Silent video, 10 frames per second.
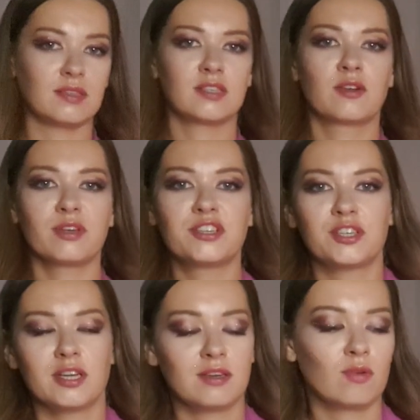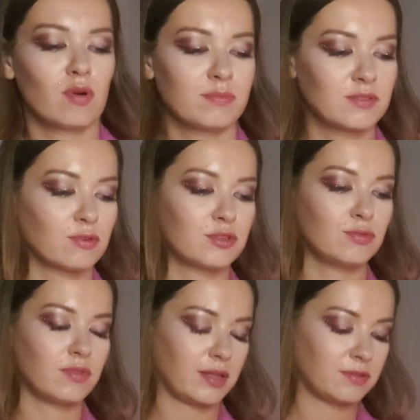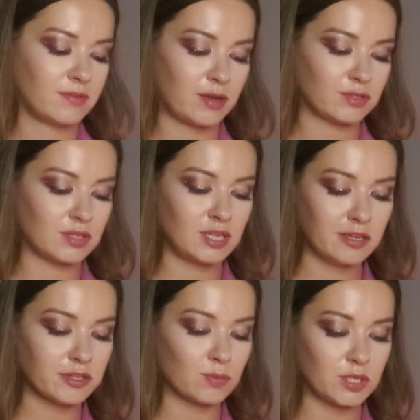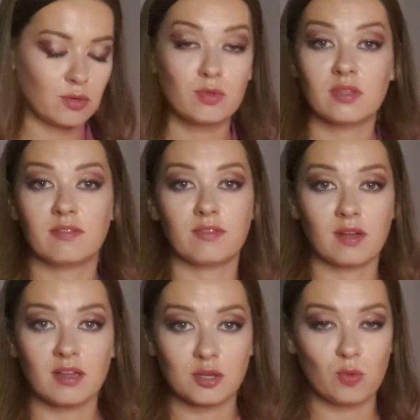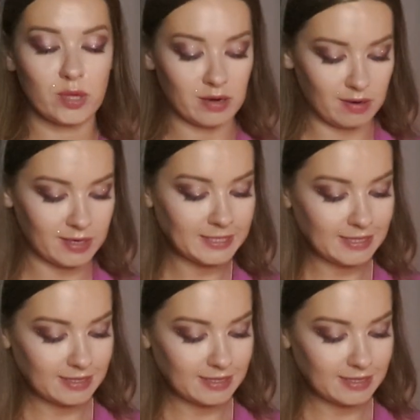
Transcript: this Christian norms for 2,000 years, we totally forgot who we are.